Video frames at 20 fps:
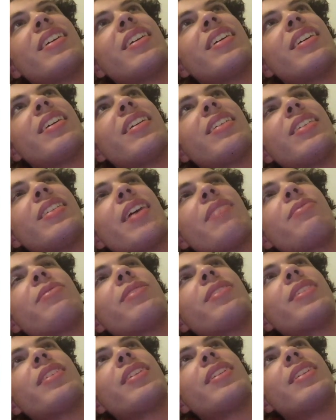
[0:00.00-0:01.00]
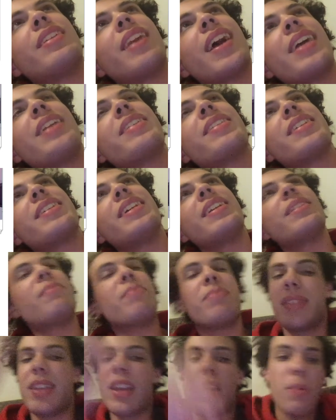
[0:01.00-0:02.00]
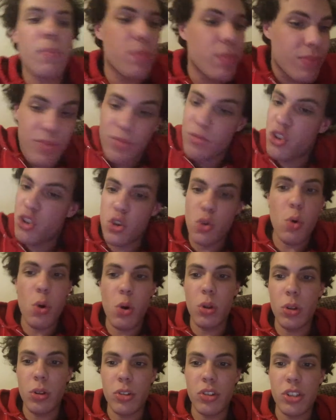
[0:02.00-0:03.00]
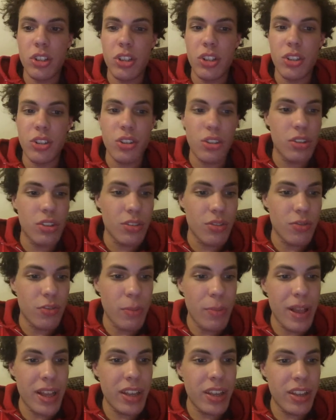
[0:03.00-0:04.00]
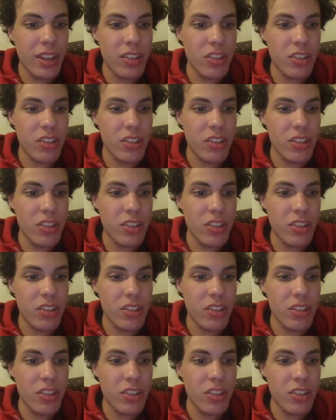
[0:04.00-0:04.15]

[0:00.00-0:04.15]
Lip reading: 11, 19. Yep, too old. Rebecca is